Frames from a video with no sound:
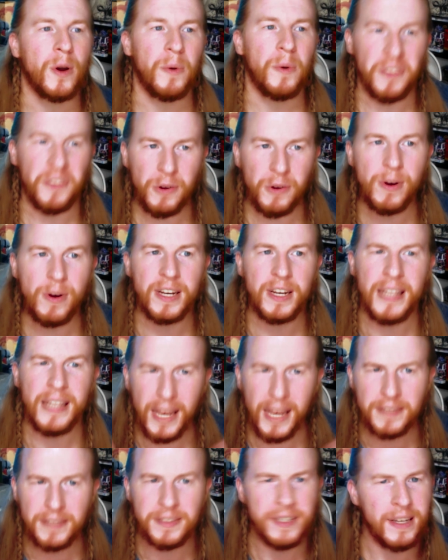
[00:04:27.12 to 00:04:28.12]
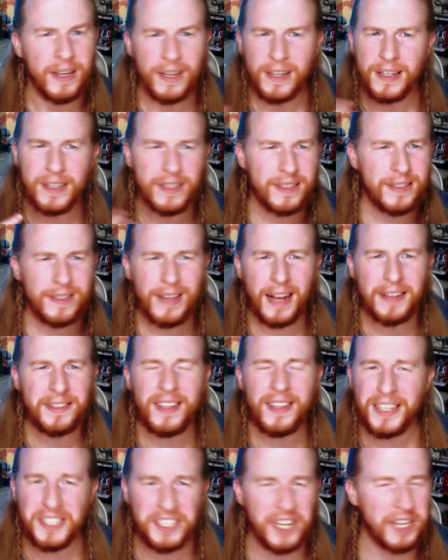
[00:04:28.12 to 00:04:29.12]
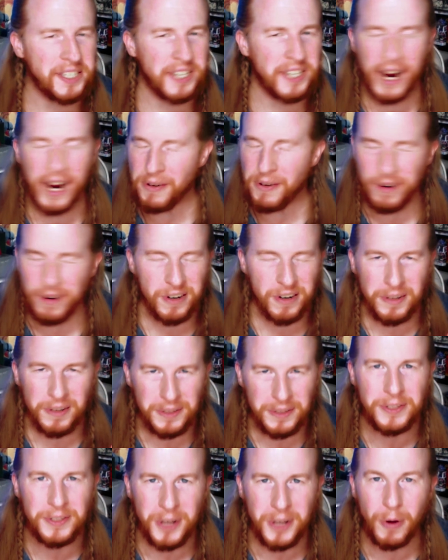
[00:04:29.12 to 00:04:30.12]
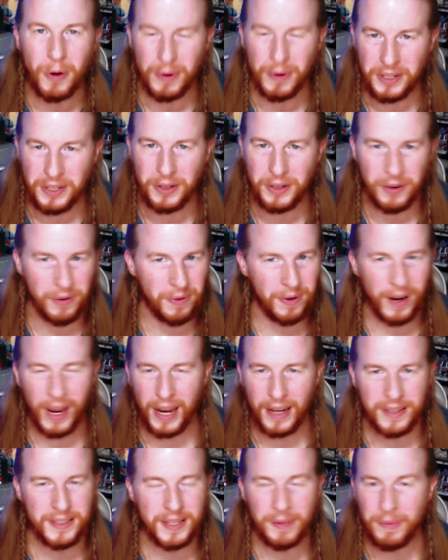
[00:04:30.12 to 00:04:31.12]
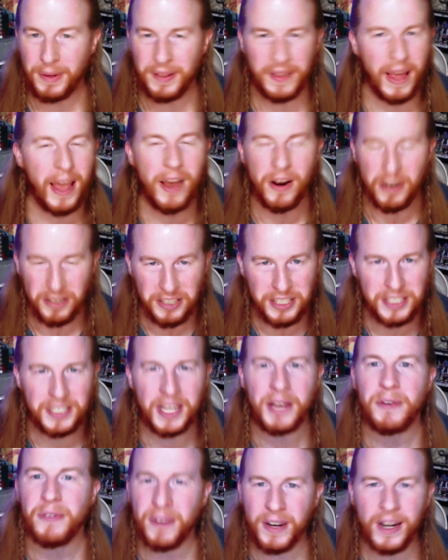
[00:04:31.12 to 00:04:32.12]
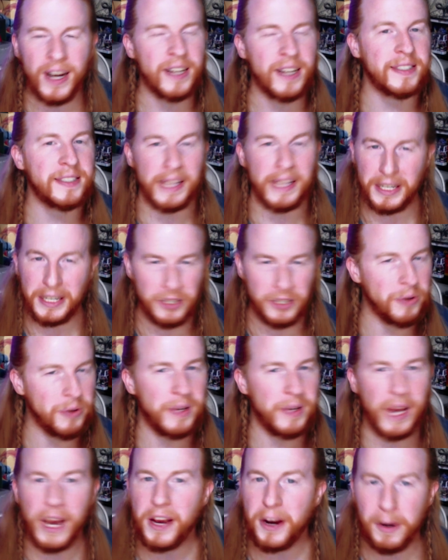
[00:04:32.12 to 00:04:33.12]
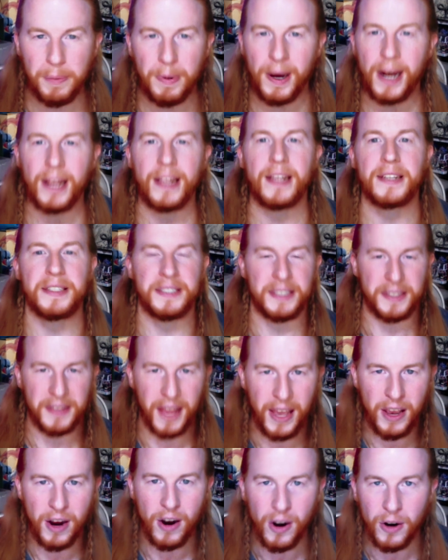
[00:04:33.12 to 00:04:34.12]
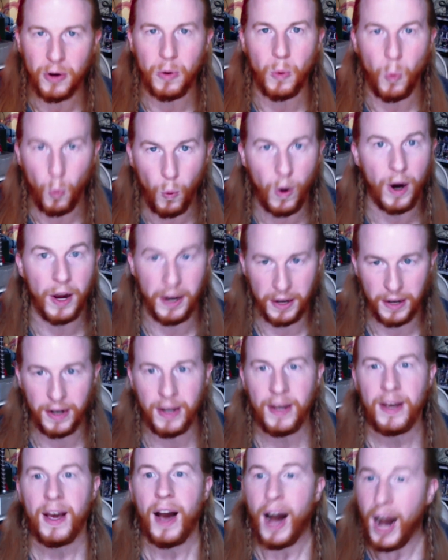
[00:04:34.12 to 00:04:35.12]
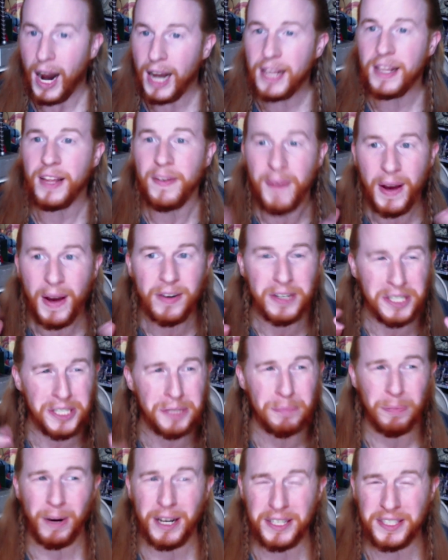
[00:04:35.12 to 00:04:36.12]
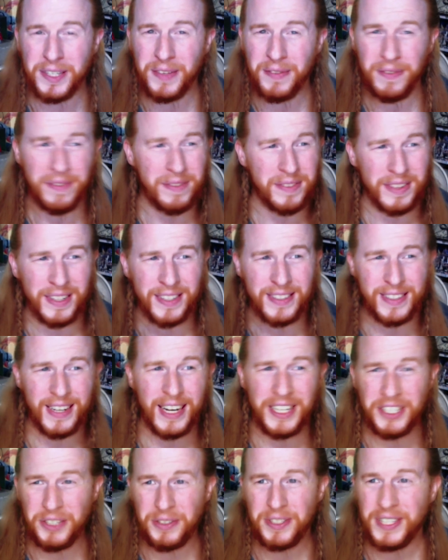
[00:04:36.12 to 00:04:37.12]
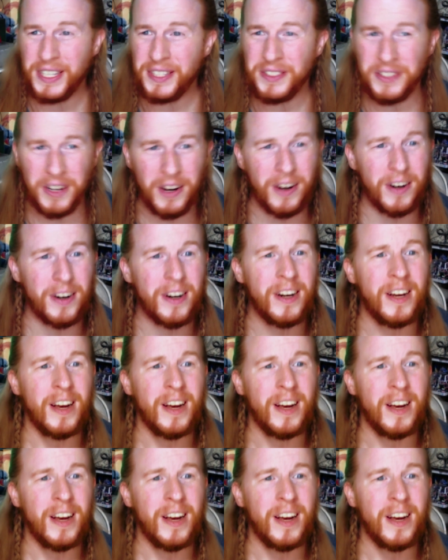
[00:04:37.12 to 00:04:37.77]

With a quick glance, Godzilla and Jet Jaguar know what to do next. I mean, they are synchronized like two Jaeger pilots. They are one. I love how expressive these kaiju scenes are.